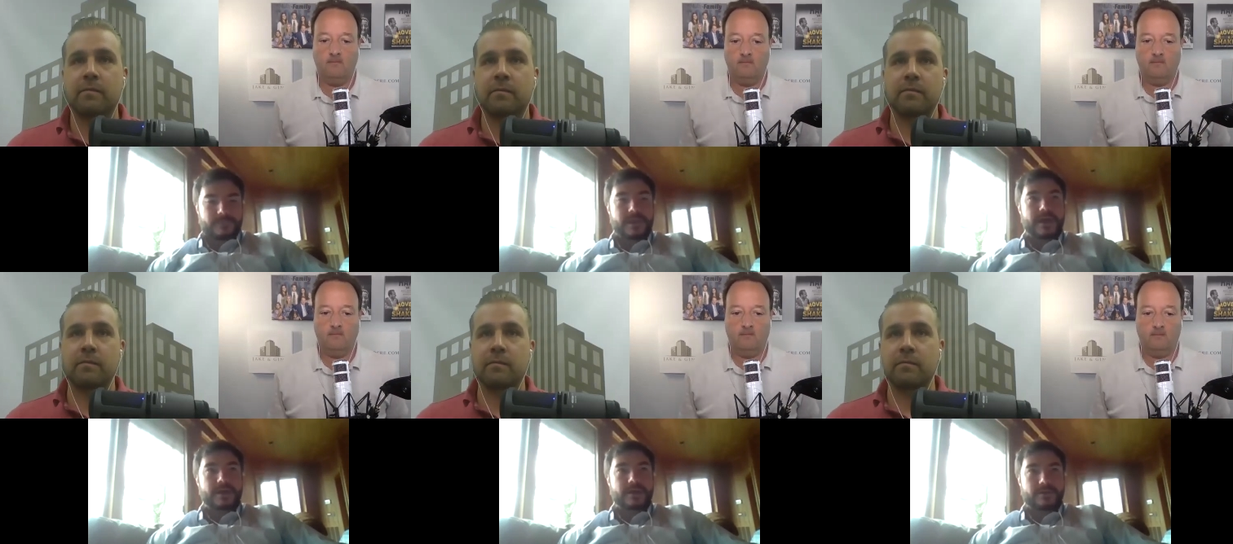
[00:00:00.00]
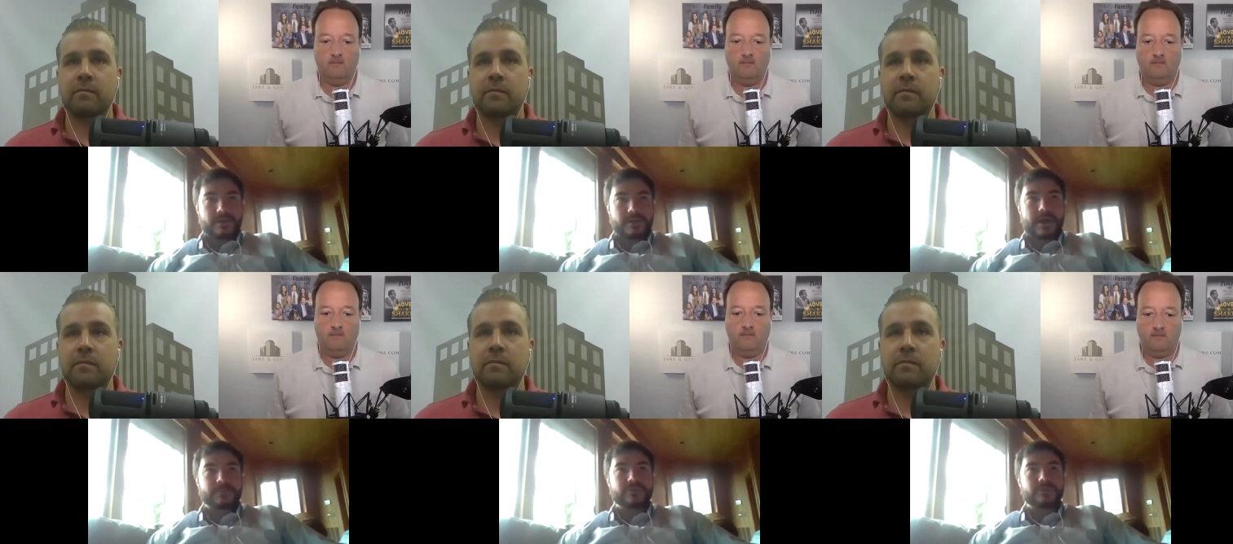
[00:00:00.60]
Speaker 1: Yeah,
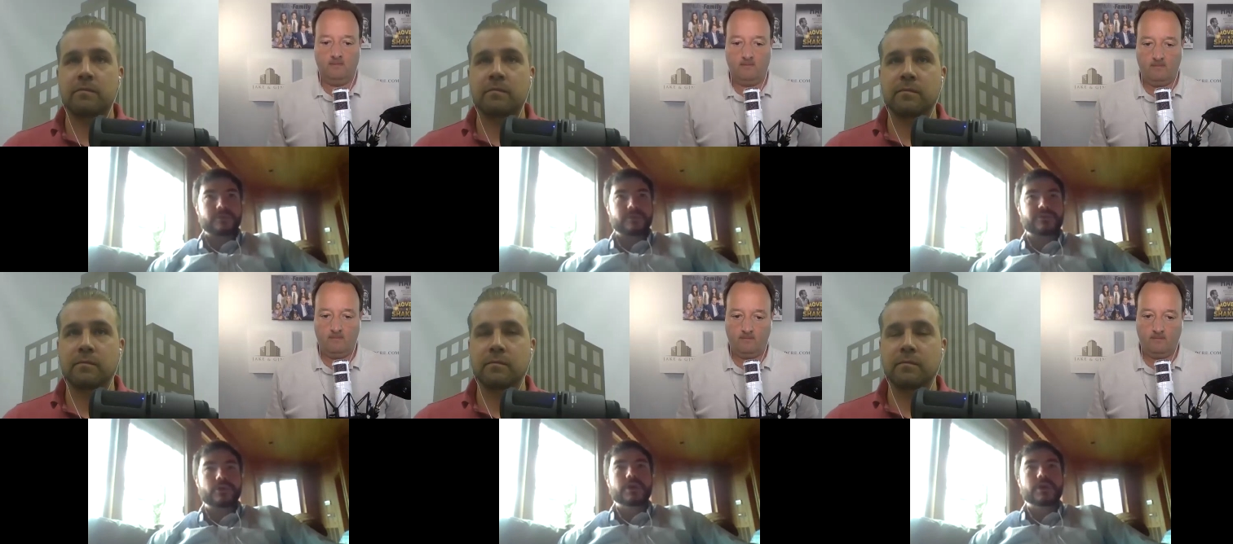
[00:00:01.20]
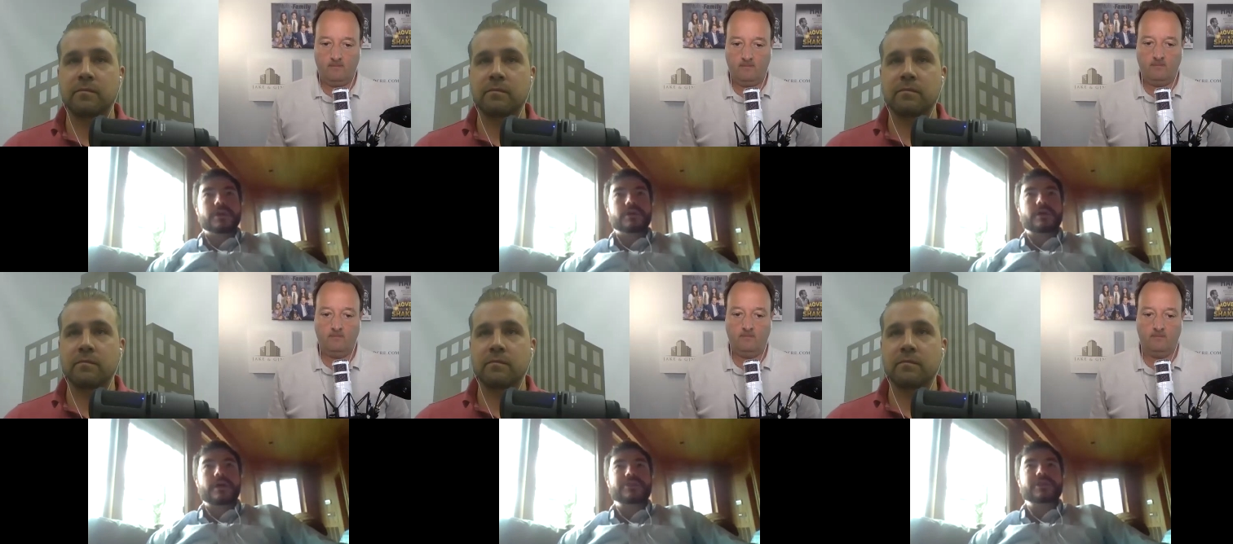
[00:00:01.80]
yeah, absolutely. So
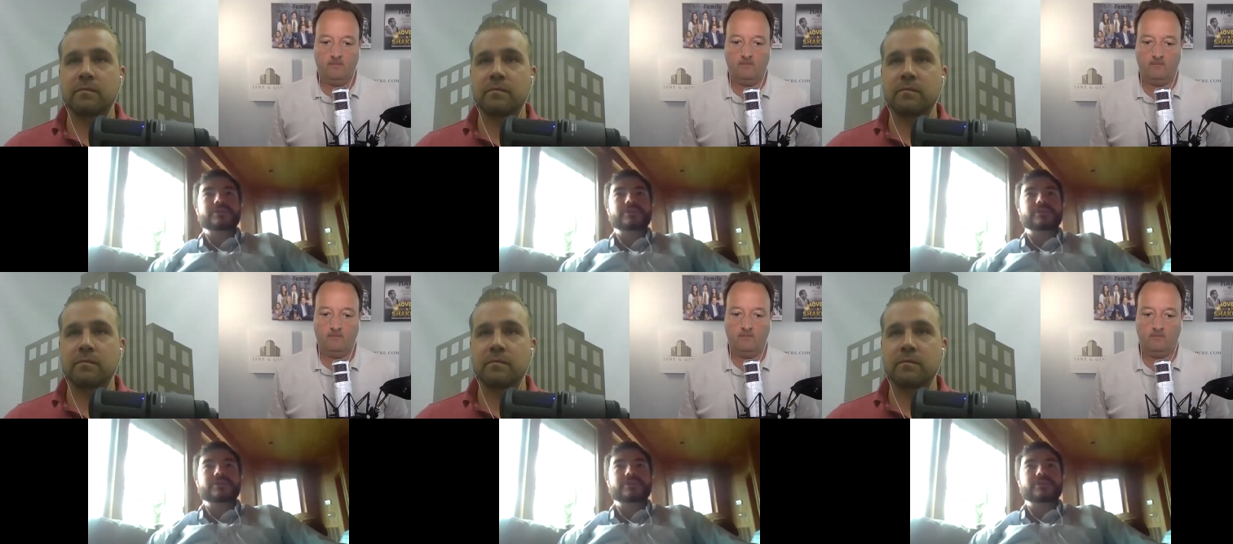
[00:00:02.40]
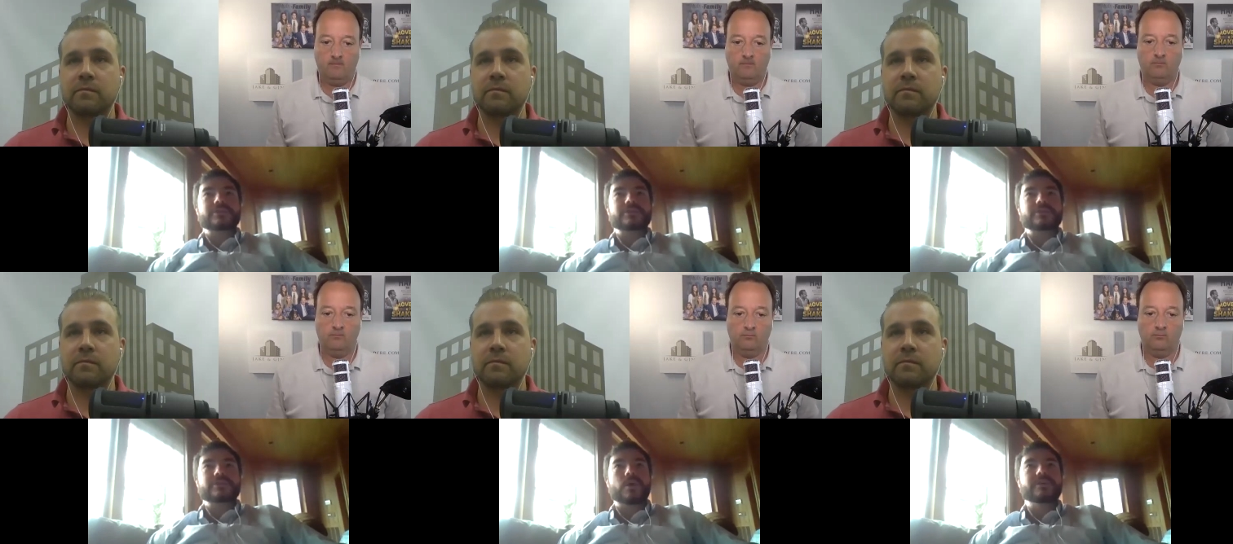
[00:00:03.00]
I think there was one
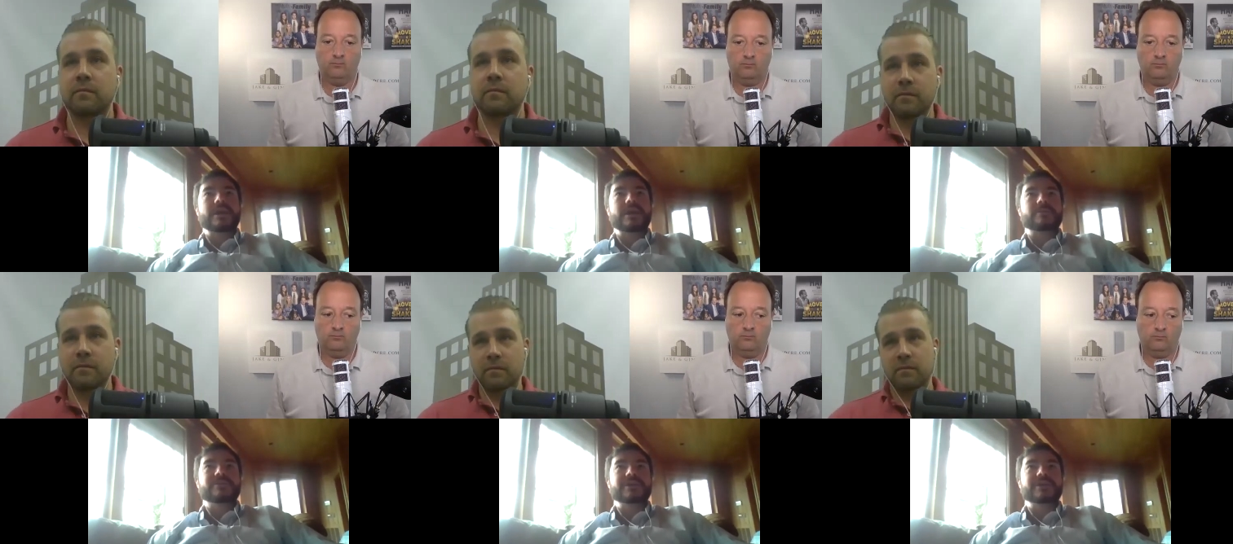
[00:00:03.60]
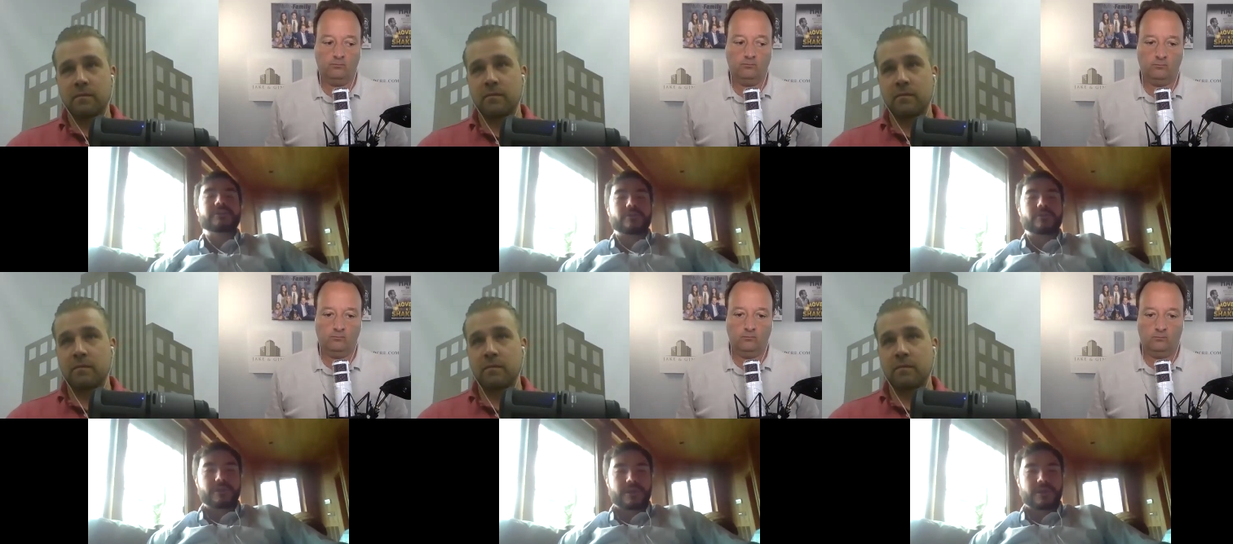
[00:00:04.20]
one day in particular that
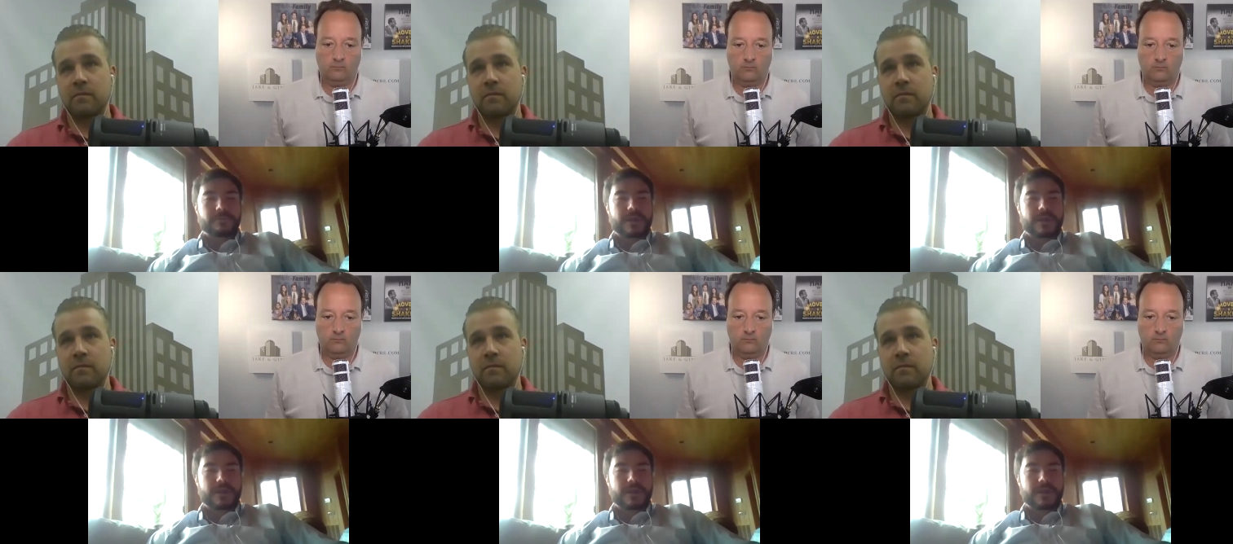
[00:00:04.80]
really hit me.